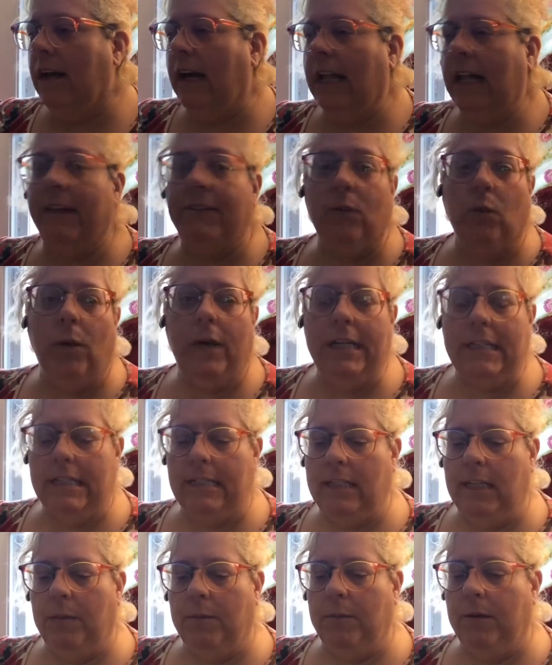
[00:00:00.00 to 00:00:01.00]
I'll have to wait
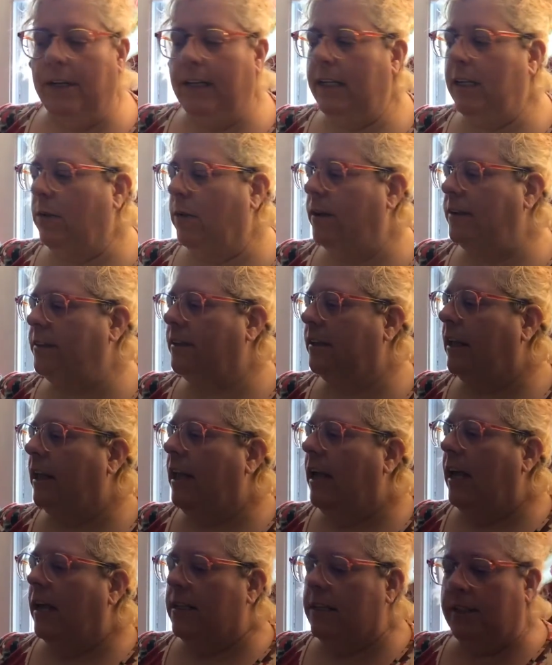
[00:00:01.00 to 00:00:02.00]
and see. But anyways,
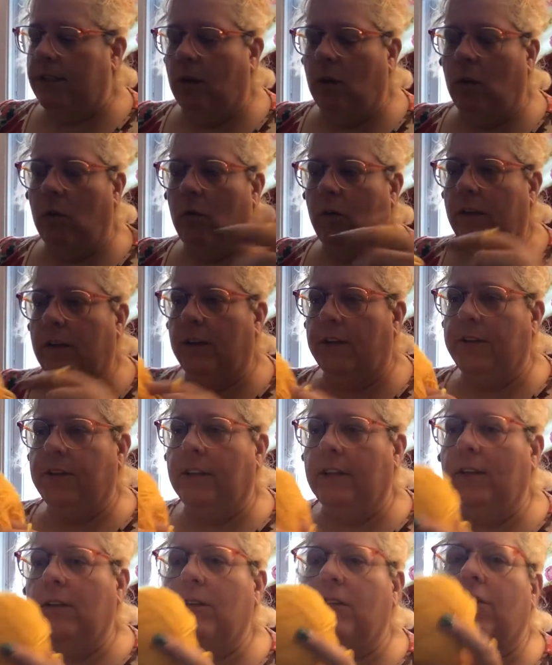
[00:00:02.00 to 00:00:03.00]
so there's a
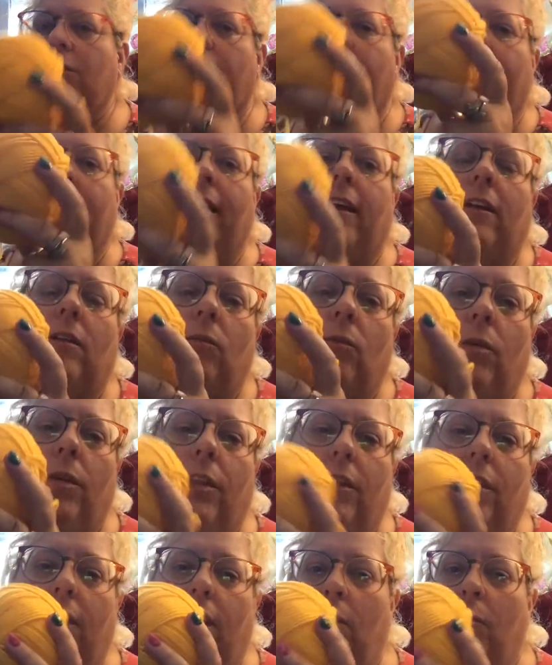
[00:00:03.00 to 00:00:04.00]
little trick
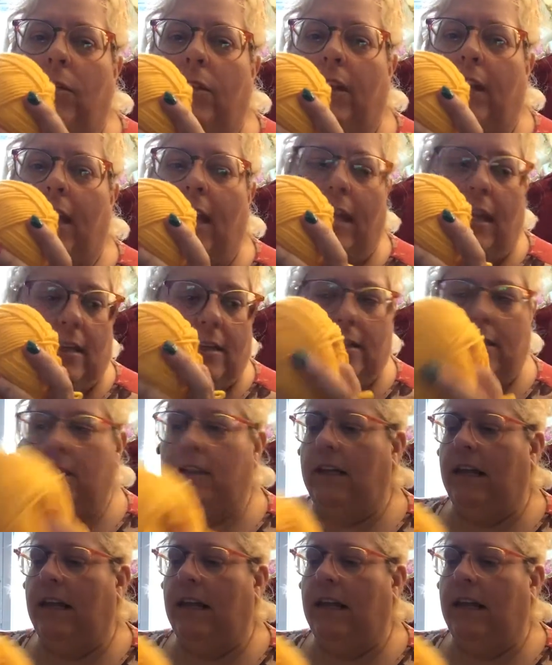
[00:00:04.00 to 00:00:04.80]
with the cakes.